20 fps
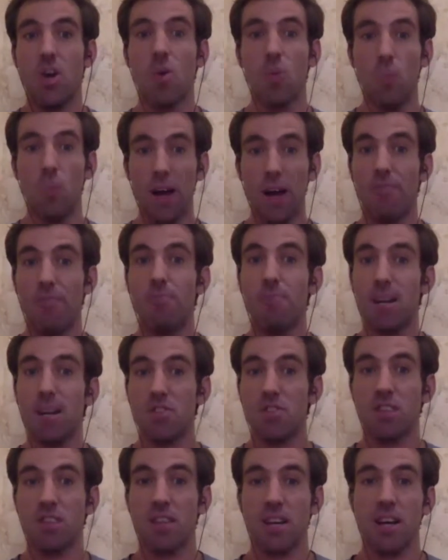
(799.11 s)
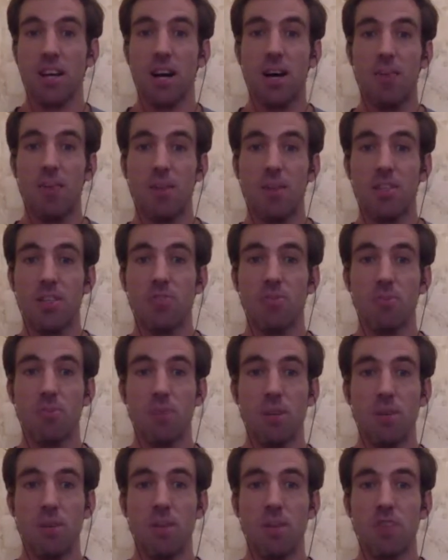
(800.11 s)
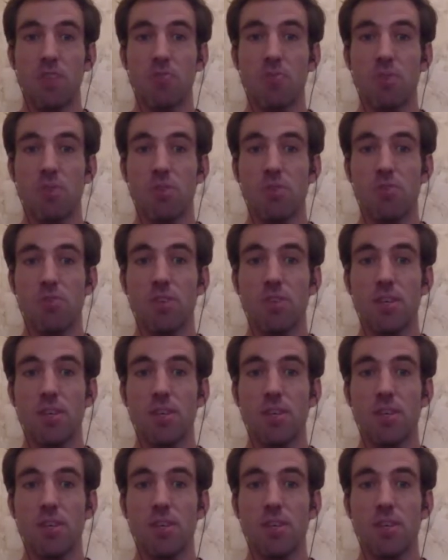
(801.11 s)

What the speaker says: way of measuring the carbon that's removed.